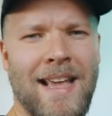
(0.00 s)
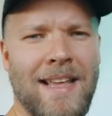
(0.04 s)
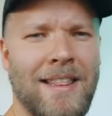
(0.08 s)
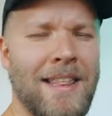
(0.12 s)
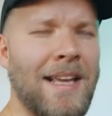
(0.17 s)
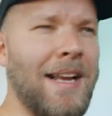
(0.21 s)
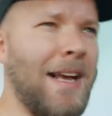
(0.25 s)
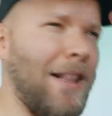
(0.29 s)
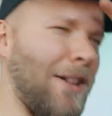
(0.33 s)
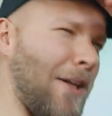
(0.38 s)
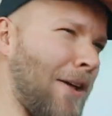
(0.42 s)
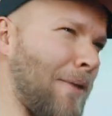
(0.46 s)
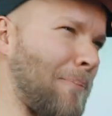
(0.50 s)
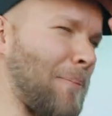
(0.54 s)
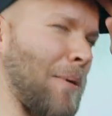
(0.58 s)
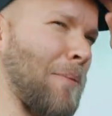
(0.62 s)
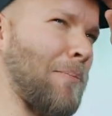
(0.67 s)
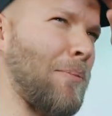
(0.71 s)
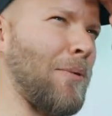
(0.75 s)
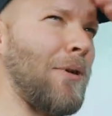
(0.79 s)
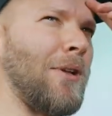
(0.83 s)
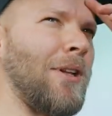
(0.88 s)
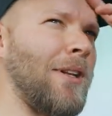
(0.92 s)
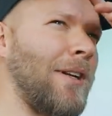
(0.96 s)
yeah, I think a lot of
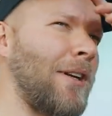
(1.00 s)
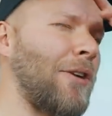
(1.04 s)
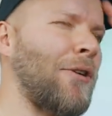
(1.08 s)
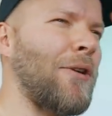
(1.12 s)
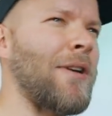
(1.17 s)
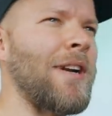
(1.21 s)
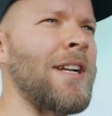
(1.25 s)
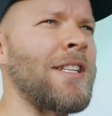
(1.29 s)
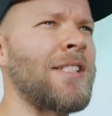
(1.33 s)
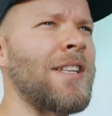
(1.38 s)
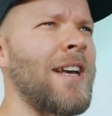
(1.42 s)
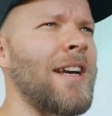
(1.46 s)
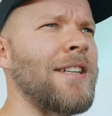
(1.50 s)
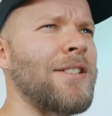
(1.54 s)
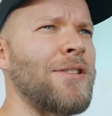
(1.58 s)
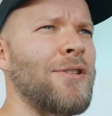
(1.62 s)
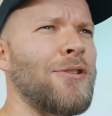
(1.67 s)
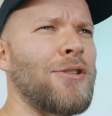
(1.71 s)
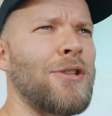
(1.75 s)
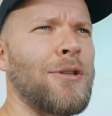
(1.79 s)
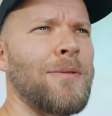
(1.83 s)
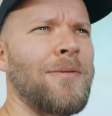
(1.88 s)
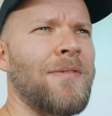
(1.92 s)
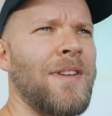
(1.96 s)
people criticize
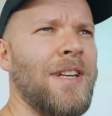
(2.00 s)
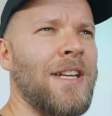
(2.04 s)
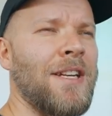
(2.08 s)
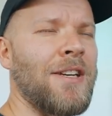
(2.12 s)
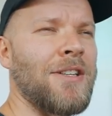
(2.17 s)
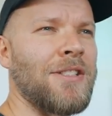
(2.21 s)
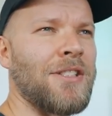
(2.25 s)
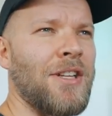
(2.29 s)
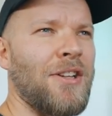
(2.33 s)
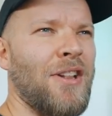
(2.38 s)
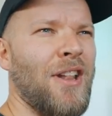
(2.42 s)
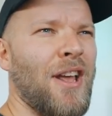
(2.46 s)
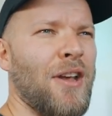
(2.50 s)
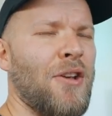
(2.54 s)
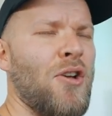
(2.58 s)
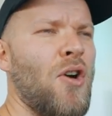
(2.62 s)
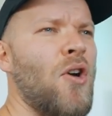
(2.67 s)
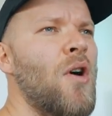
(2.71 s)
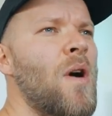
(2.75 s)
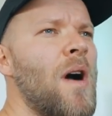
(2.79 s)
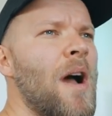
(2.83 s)
YouTube videos and like, oh,